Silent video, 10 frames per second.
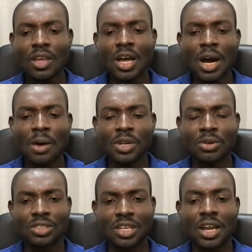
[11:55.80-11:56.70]
There
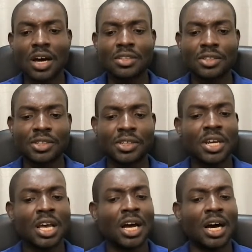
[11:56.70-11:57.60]
was another
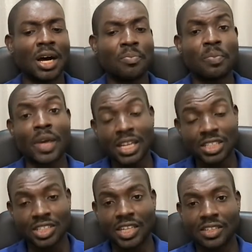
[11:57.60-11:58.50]

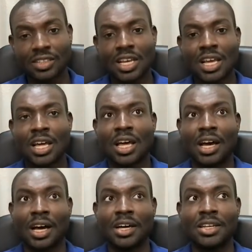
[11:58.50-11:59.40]
patient
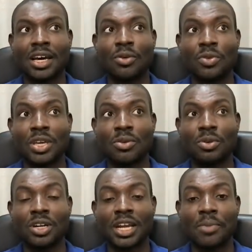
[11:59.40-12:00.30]
that we
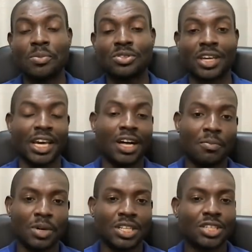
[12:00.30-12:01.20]
were able to
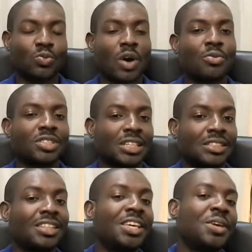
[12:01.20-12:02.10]
help, but this one was a
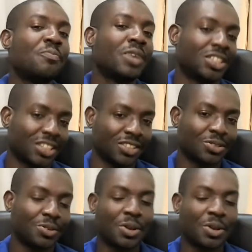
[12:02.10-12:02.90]
team mission. So